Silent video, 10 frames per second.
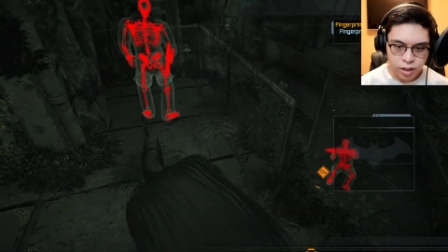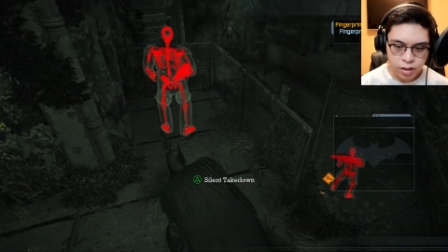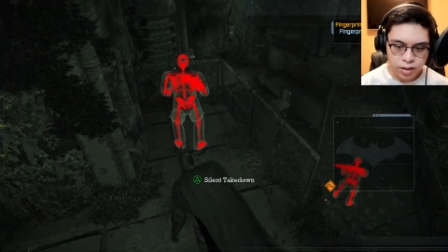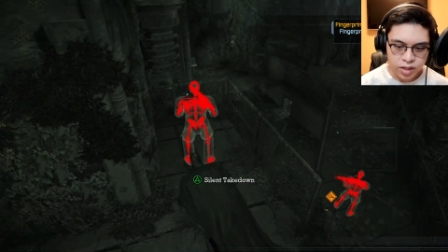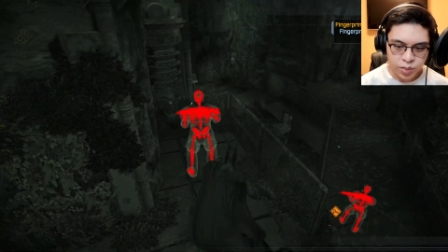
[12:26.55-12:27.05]

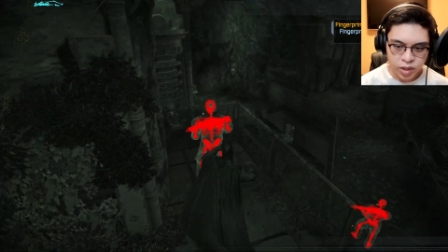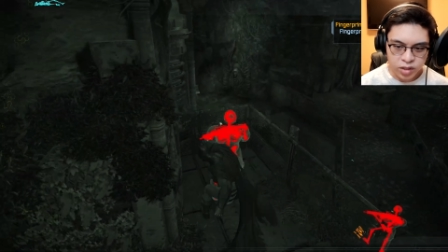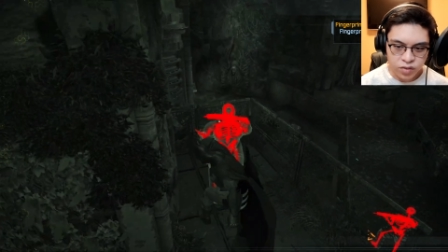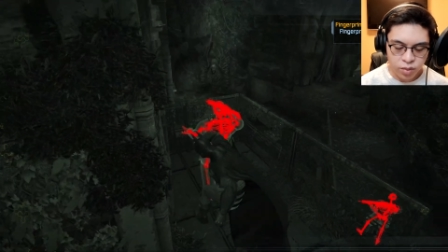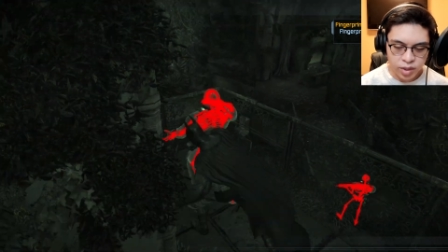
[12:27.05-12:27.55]
Okay, easy
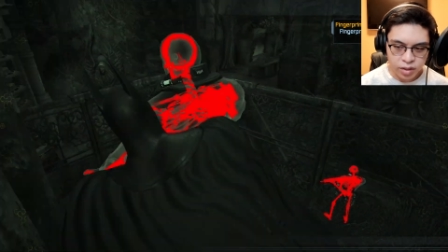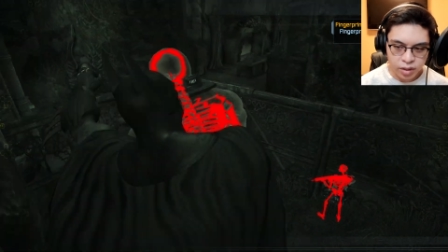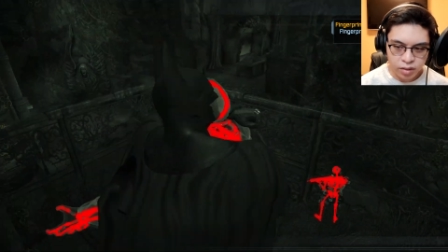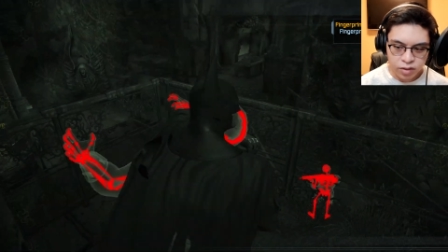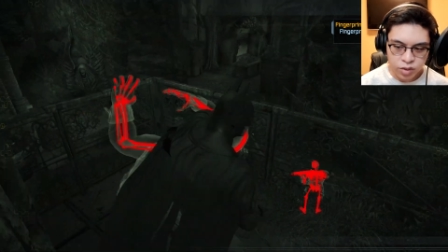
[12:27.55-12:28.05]
pickings for me
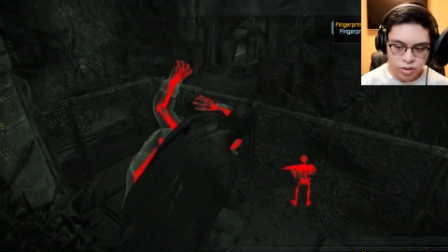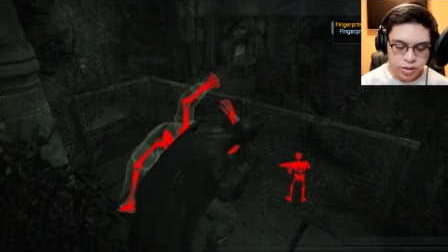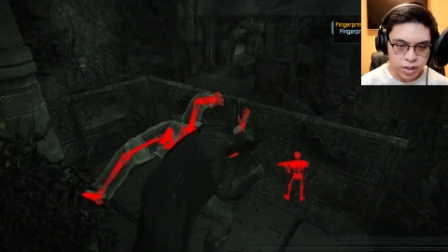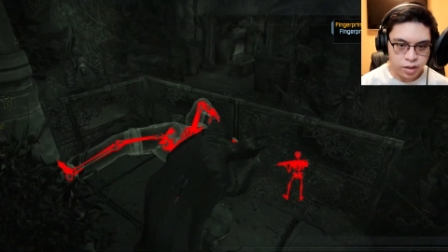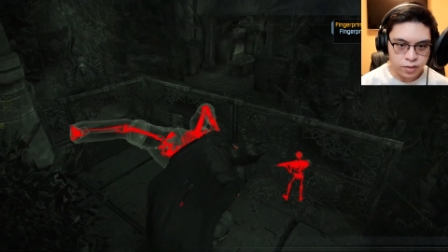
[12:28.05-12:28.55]
then. Suit
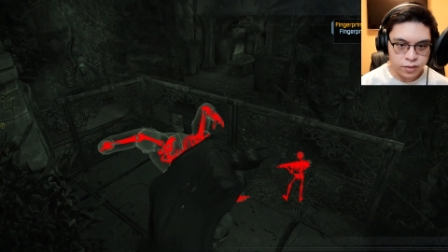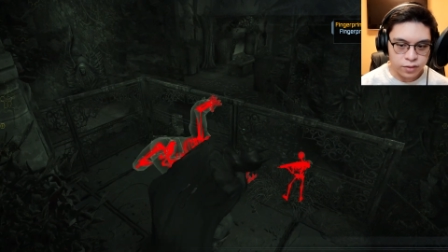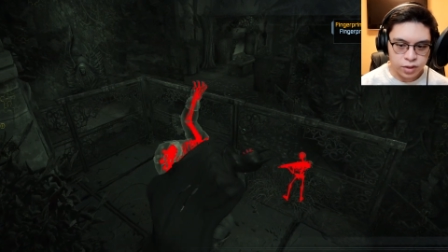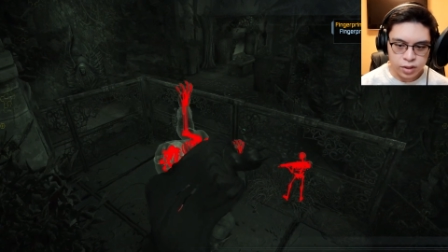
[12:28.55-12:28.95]
yourself.